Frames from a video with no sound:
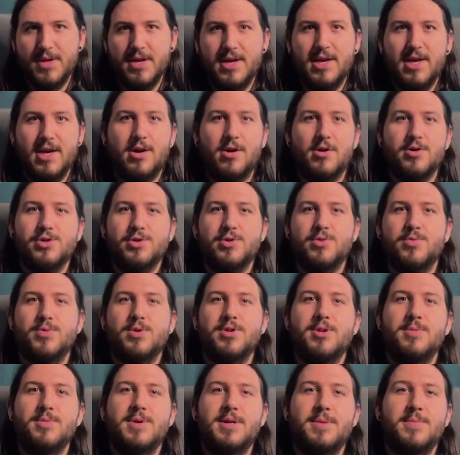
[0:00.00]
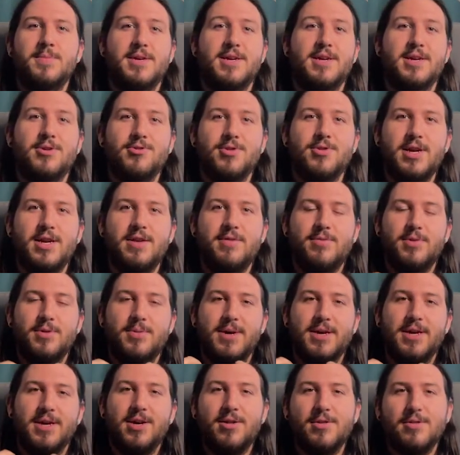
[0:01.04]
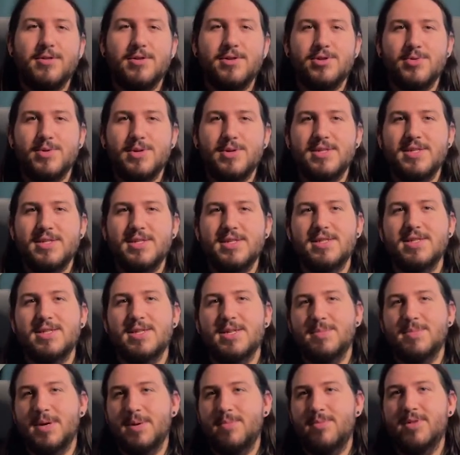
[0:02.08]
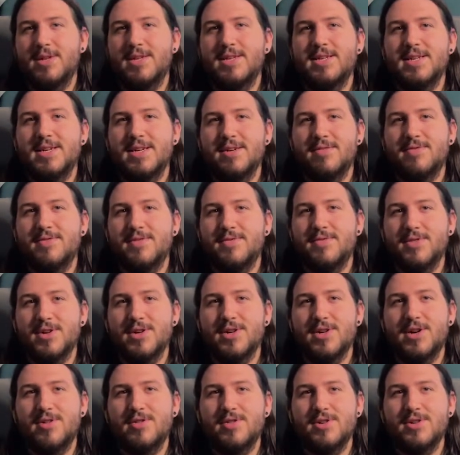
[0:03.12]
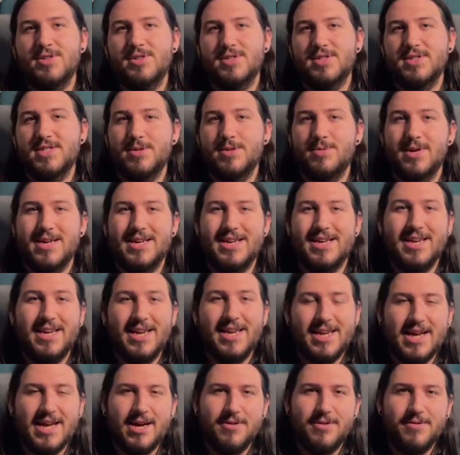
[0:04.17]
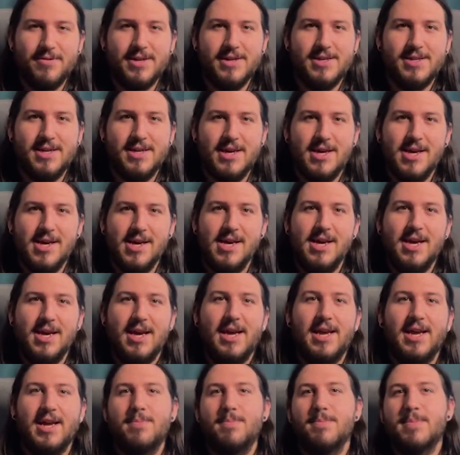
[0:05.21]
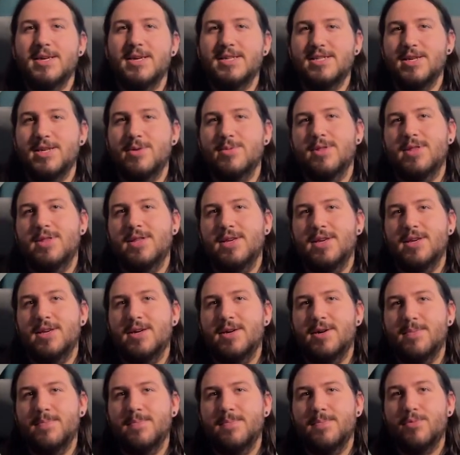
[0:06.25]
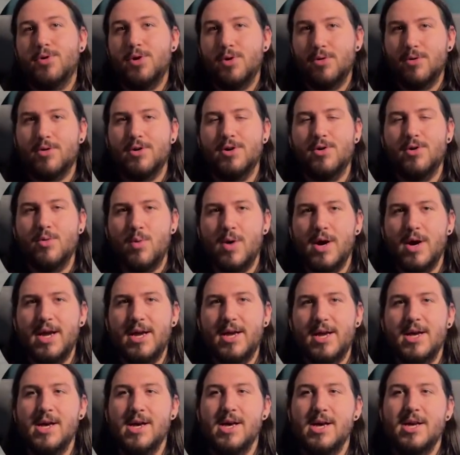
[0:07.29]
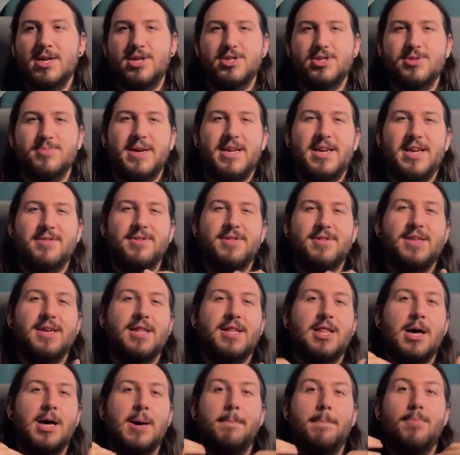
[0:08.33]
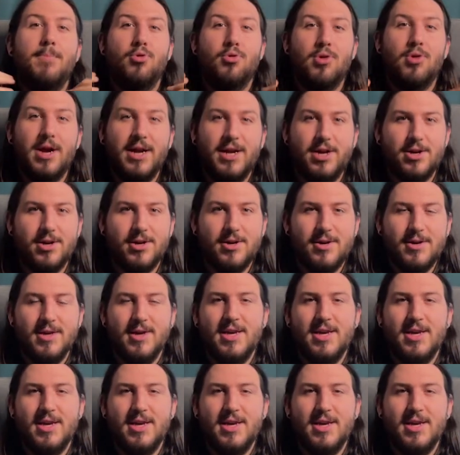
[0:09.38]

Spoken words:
It also really made me get creative with my color choices and my blending of different colors to see what I could get out of it, and mixing it with the Pro Acryl White just made everything a lot brighter.